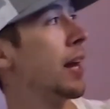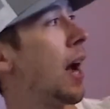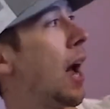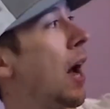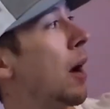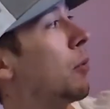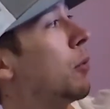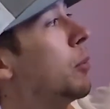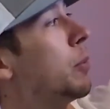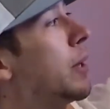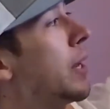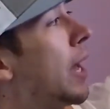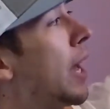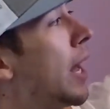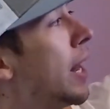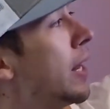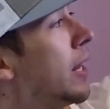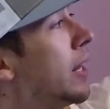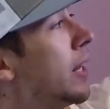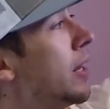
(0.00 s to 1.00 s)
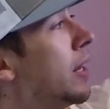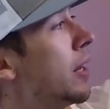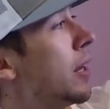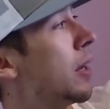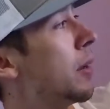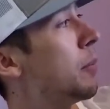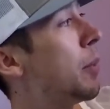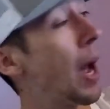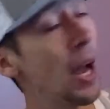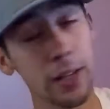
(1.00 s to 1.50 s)
I will be
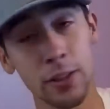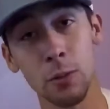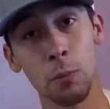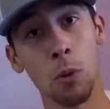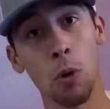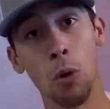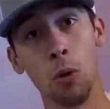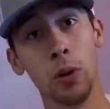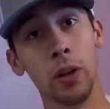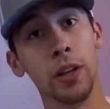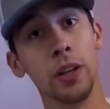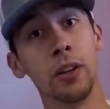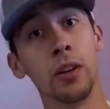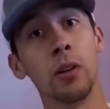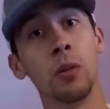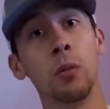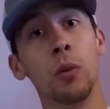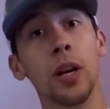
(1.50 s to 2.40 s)
headed back to Poland,